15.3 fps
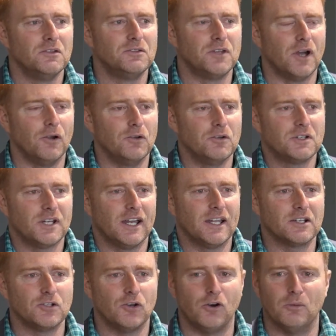don't
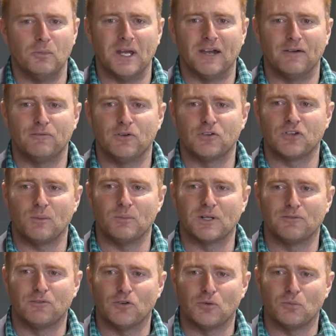take time out for
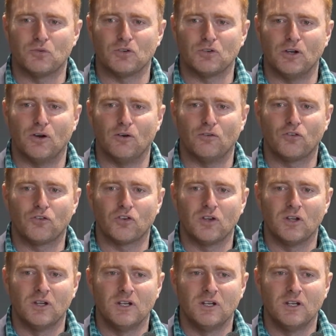something for themselves,